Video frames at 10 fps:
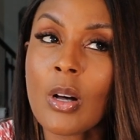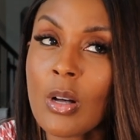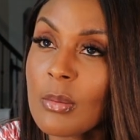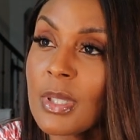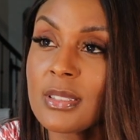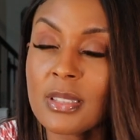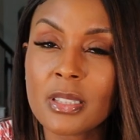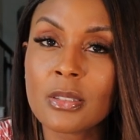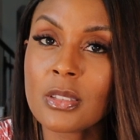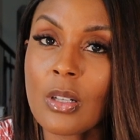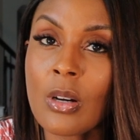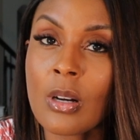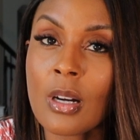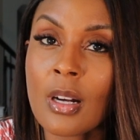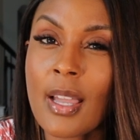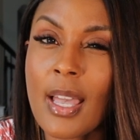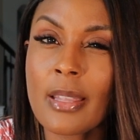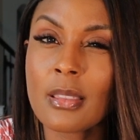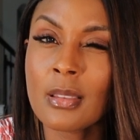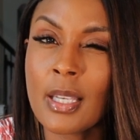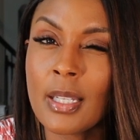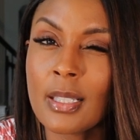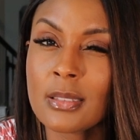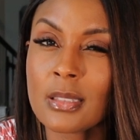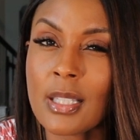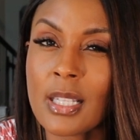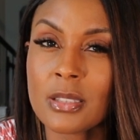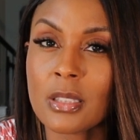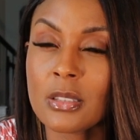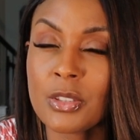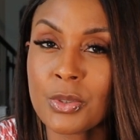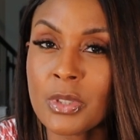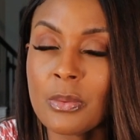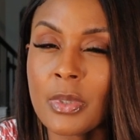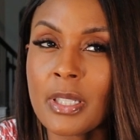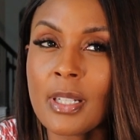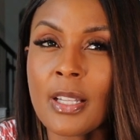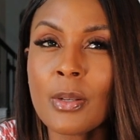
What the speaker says: all my sneakers are athletic / streetwear.